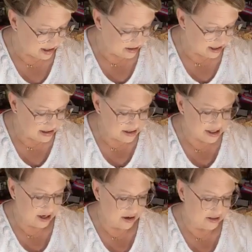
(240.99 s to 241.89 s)
Now I need to
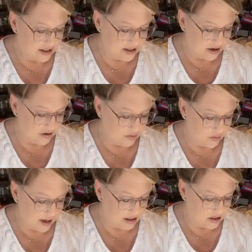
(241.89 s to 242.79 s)
tear it this
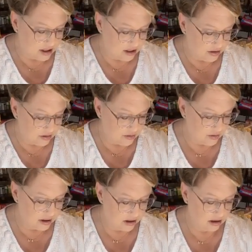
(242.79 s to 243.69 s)
other way
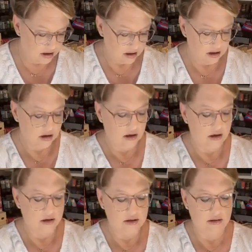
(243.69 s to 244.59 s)
too.
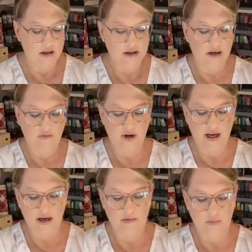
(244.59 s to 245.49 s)
So let's see if we
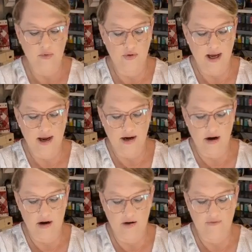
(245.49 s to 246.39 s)
can't pull
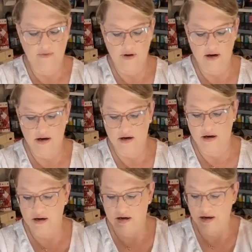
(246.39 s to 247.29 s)
that
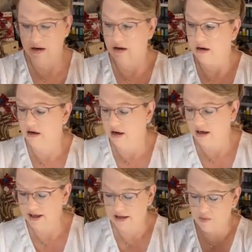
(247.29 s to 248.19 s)
off.
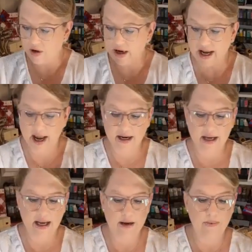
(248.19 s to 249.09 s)
Because I want to kind
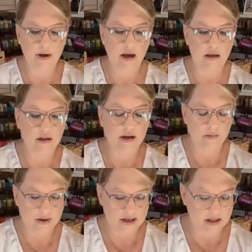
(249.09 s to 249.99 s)
of keep it a
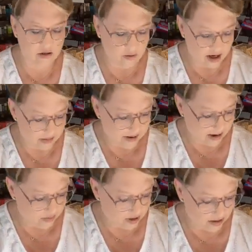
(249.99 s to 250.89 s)
little bit square,
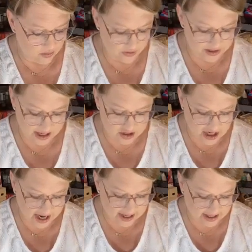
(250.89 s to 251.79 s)
but I really want that
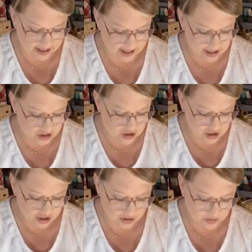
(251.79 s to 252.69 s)
jagged
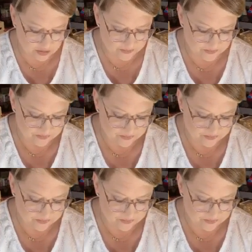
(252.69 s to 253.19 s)
edge too.